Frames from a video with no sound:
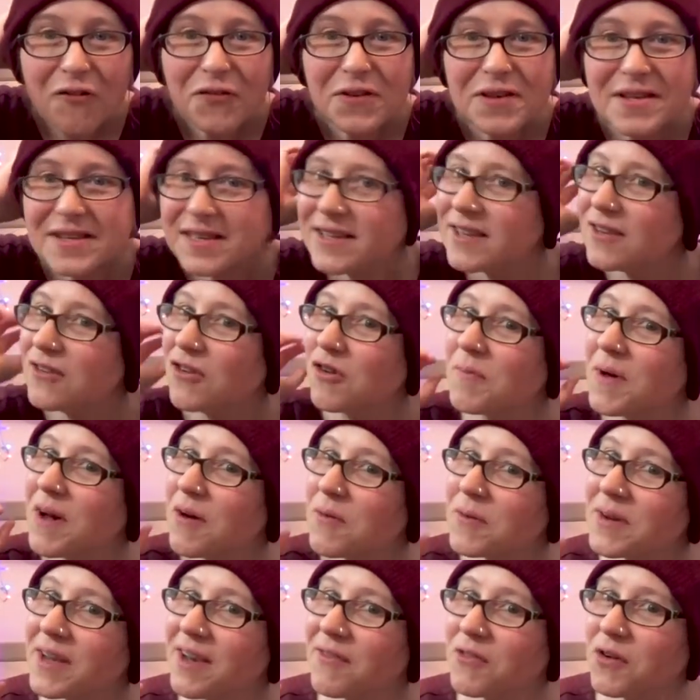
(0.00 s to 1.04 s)
obviously it'll look
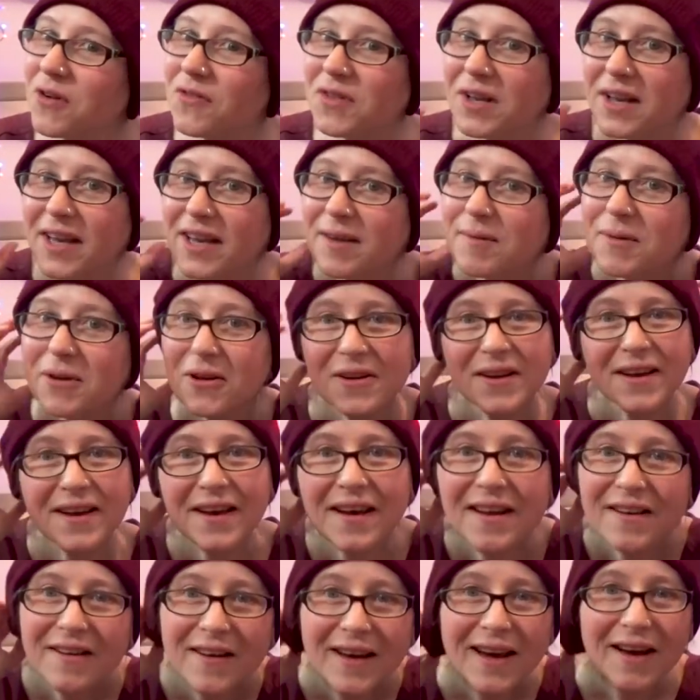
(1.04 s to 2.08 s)
better when I haven't got the label on
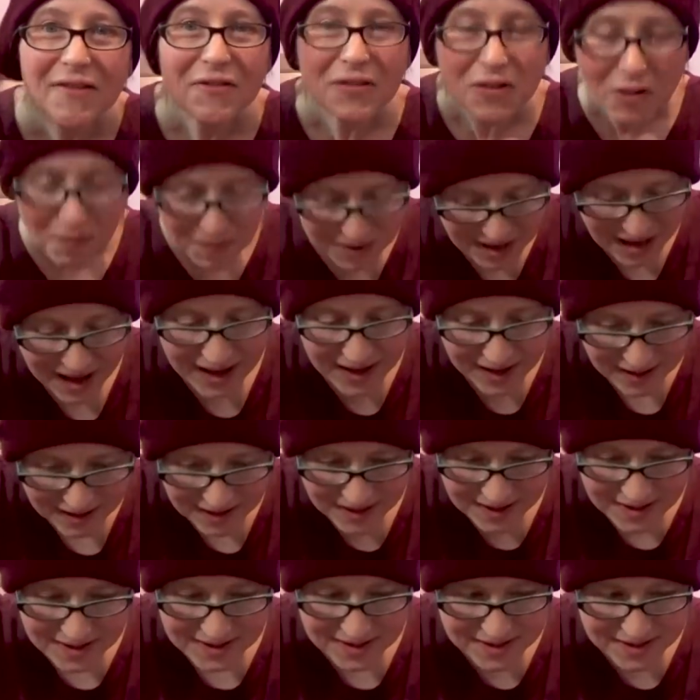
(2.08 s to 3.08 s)
it and I haven't got my hair